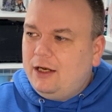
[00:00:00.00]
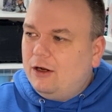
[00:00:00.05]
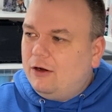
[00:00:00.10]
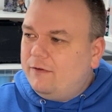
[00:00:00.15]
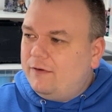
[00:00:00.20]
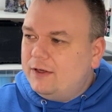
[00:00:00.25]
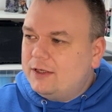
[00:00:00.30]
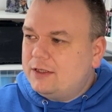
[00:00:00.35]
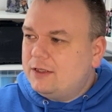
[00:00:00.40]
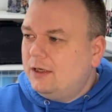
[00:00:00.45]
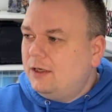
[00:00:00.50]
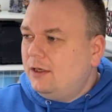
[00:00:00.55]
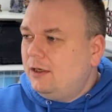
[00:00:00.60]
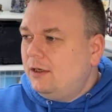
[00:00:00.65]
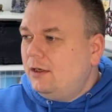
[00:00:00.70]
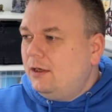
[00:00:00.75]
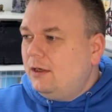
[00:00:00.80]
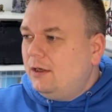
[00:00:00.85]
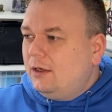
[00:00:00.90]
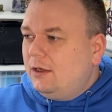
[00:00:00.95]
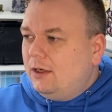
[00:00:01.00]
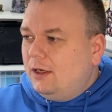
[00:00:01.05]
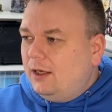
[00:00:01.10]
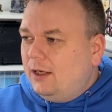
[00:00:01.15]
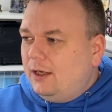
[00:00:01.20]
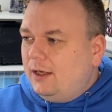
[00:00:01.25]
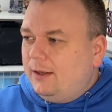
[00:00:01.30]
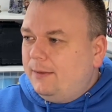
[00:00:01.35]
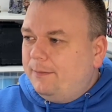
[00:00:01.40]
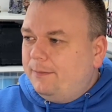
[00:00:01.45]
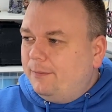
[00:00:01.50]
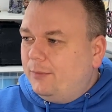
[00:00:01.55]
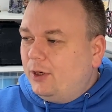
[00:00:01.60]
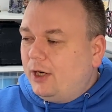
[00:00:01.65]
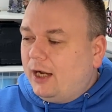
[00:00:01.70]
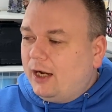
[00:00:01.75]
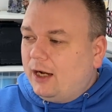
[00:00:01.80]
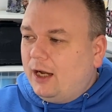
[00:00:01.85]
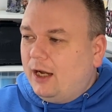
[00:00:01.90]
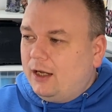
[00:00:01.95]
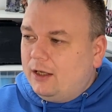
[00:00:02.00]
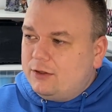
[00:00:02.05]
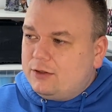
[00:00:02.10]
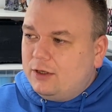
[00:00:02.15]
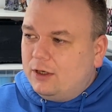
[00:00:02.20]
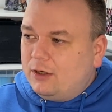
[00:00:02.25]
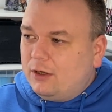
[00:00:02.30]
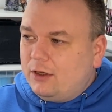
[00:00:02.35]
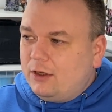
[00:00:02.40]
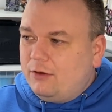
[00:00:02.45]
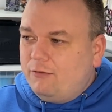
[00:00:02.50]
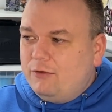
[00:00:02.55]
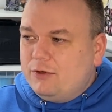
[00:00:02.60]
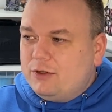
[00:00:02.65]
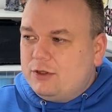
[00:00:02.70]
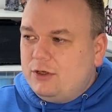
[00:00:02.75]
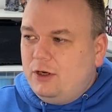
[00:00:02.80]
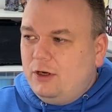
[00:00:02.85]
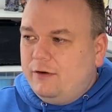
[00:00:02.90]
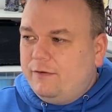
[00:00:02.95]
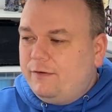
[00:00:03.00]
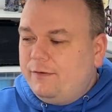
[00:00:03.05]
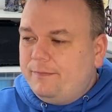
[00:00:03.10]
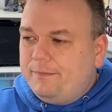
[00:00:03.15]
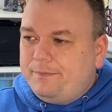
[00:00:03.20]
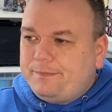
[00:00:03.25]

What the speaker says: offers, but so I got the reserve.